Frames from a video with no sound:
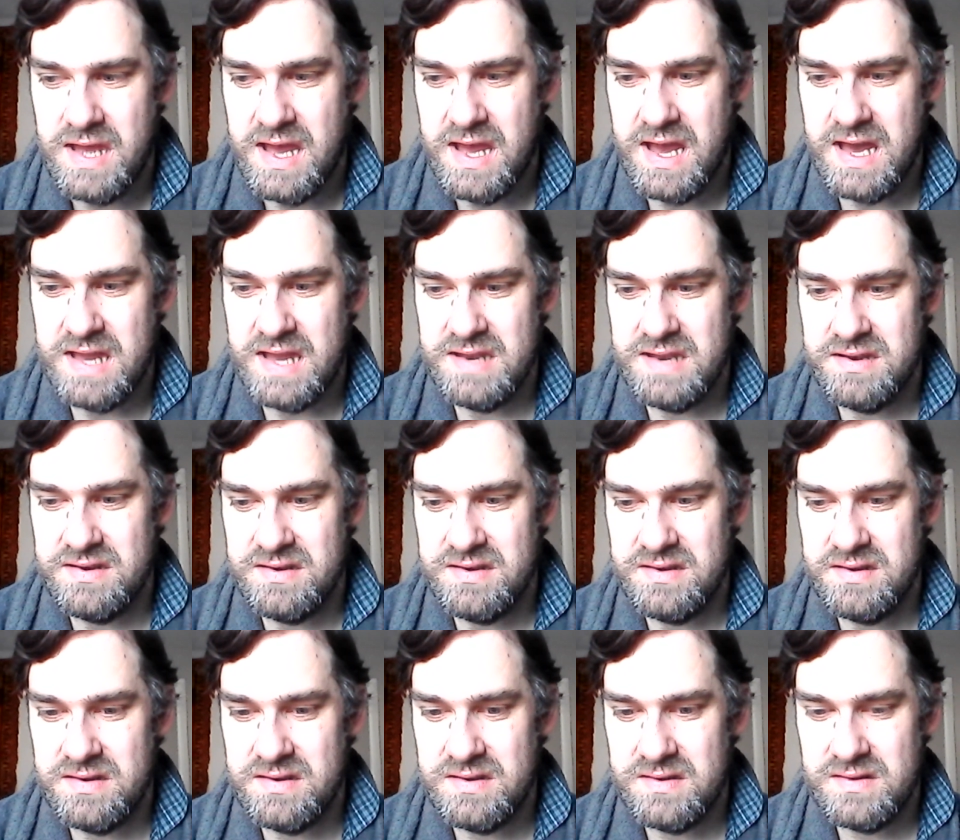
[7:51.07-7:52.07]

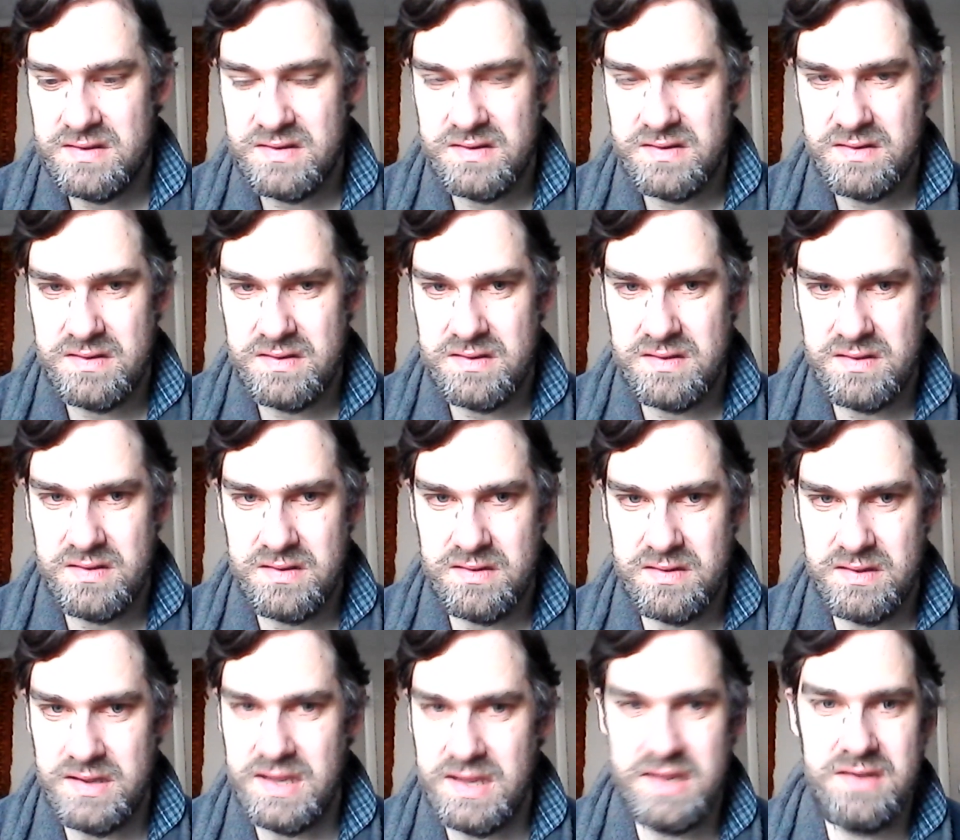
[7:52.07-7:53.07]
And
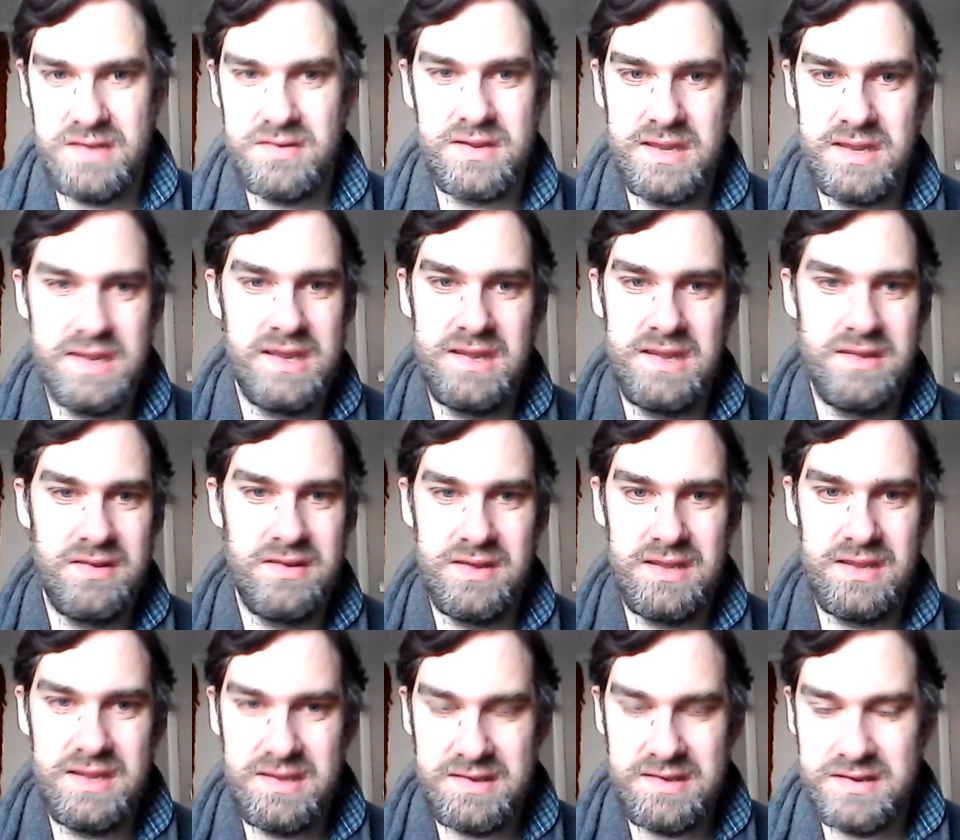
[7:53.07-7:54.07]
they're looking at
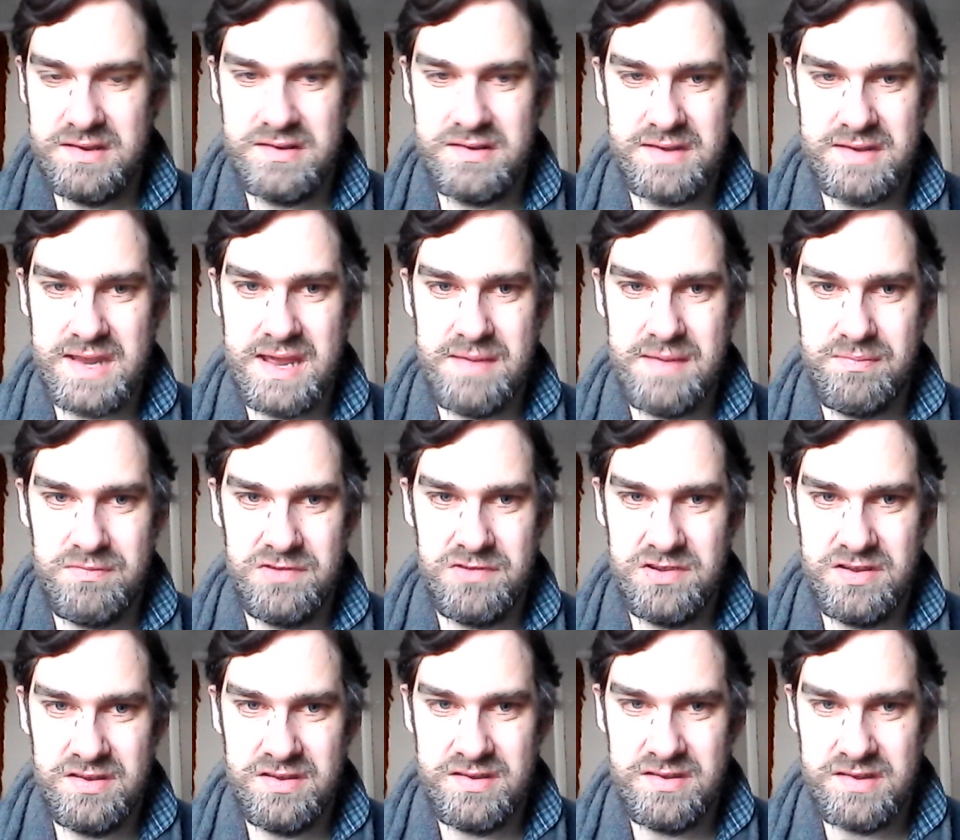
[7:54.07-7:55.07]
like these new
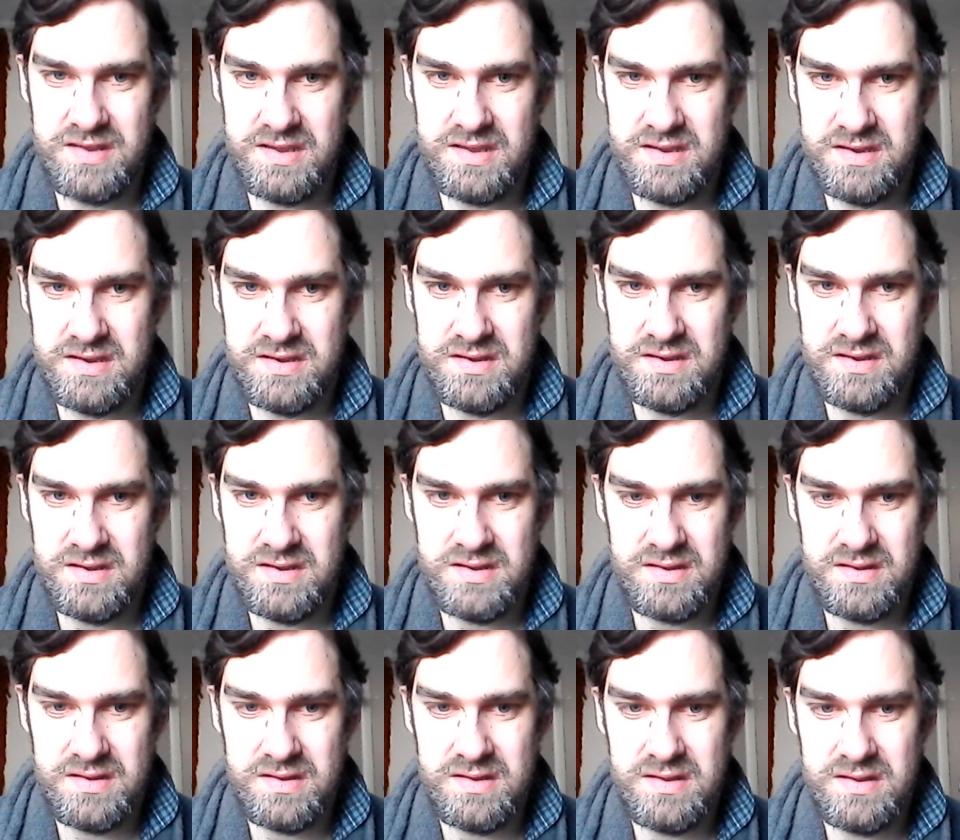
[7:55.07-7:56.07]
cameras and
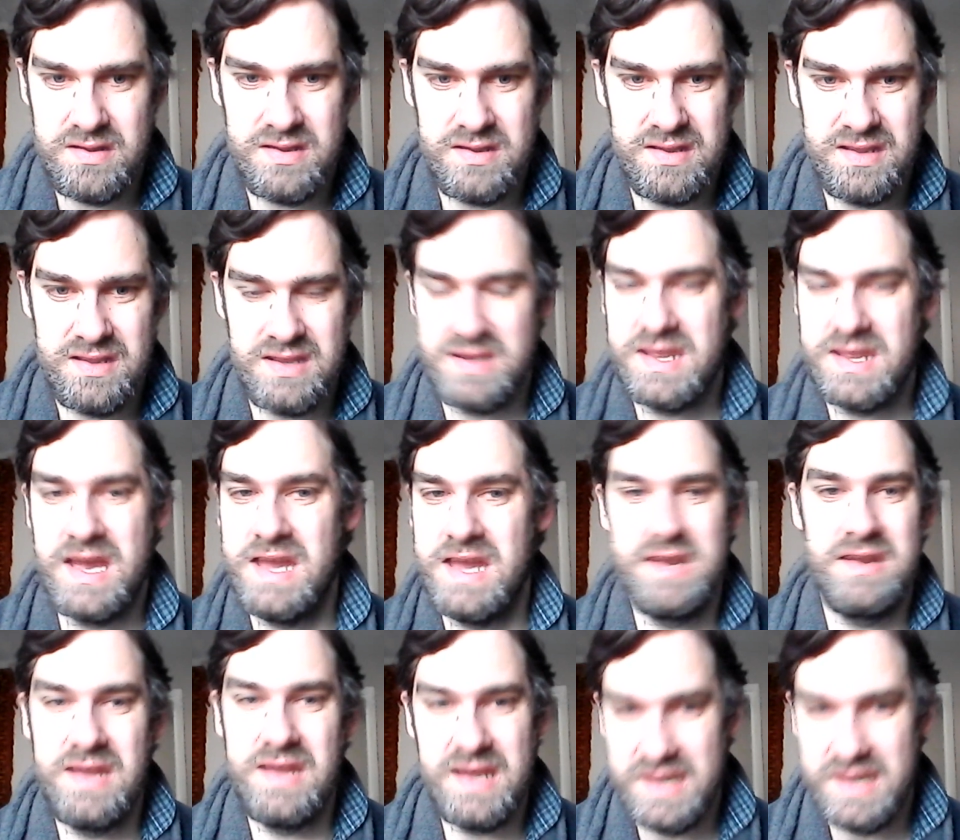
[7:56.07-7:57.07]

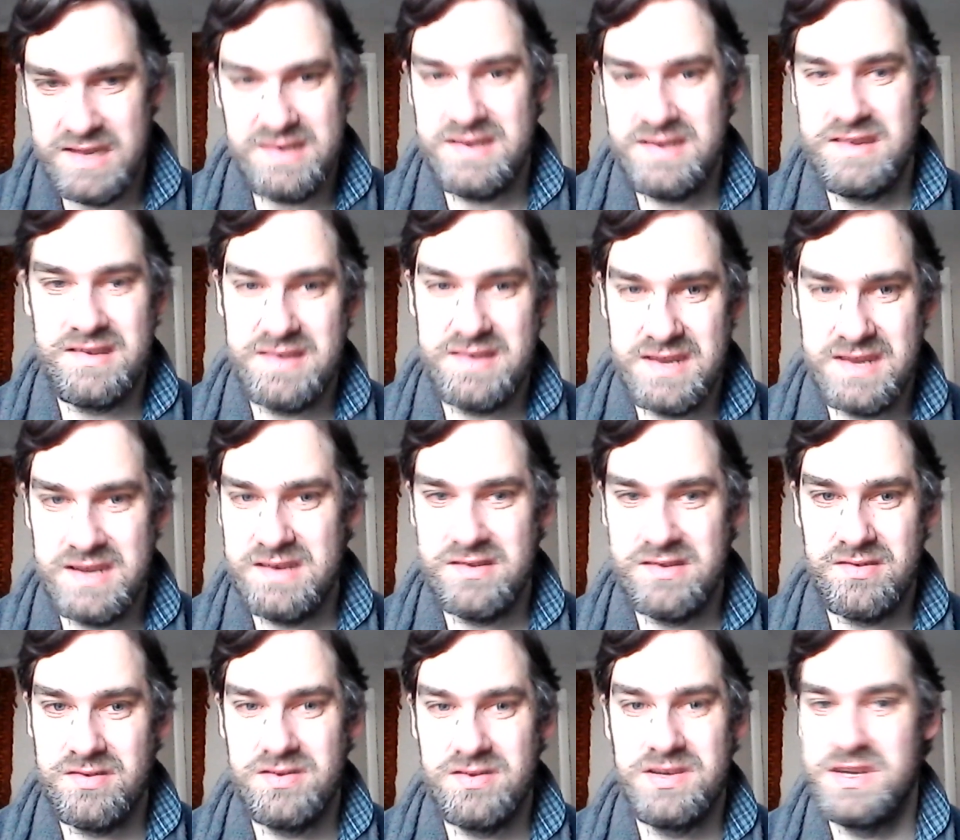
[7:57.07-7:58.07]
again 80s
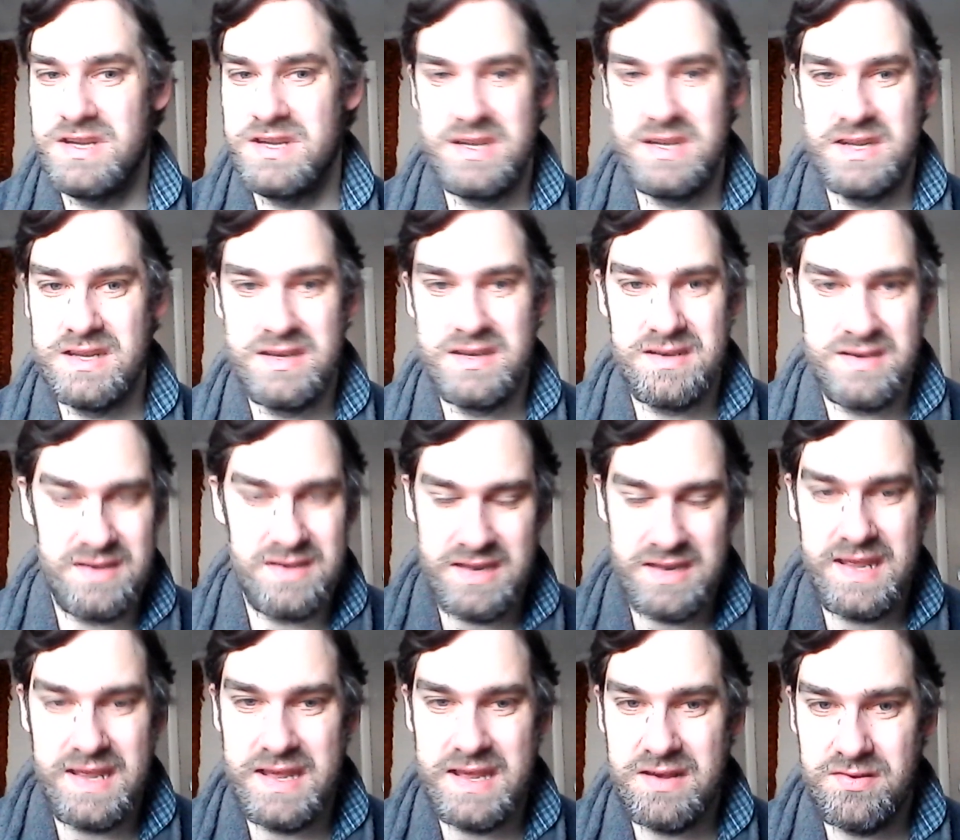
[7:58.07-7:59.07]
technology and
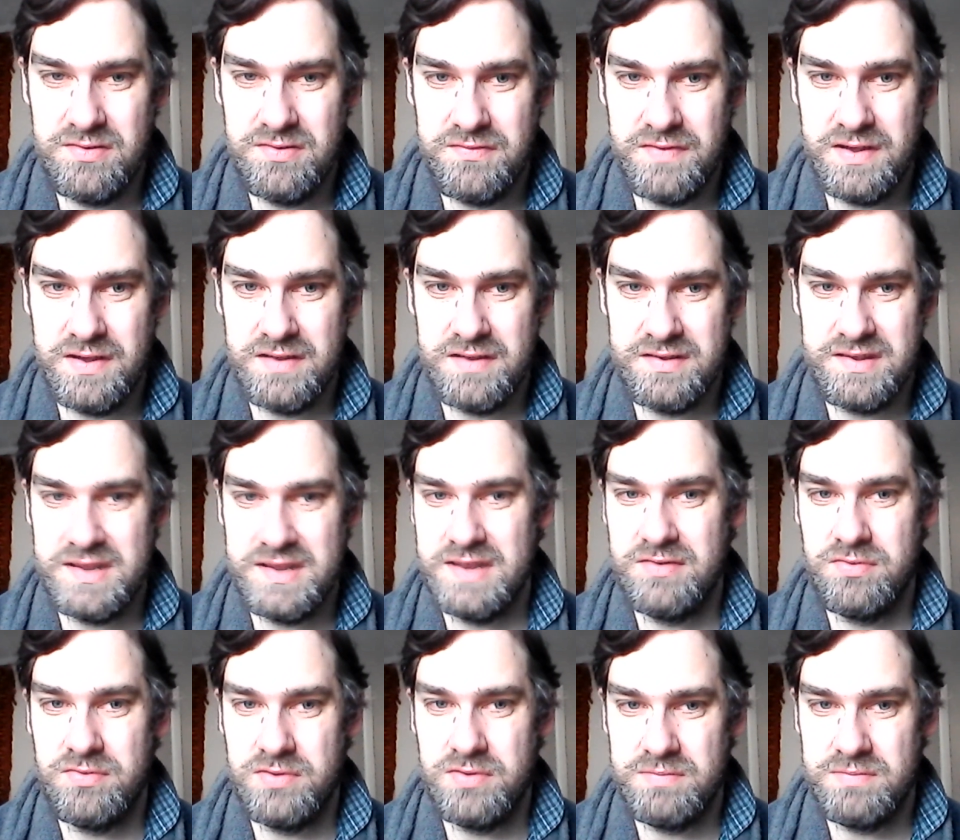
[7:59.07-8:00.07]
how advanced they
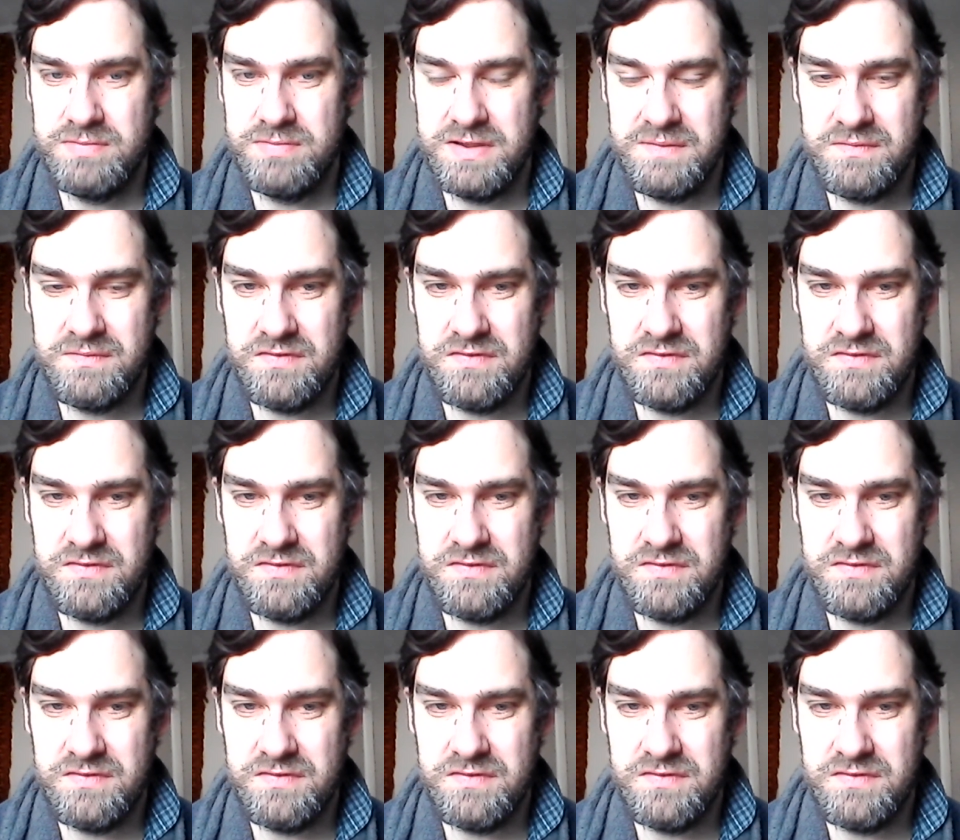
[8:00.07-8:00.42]
would have been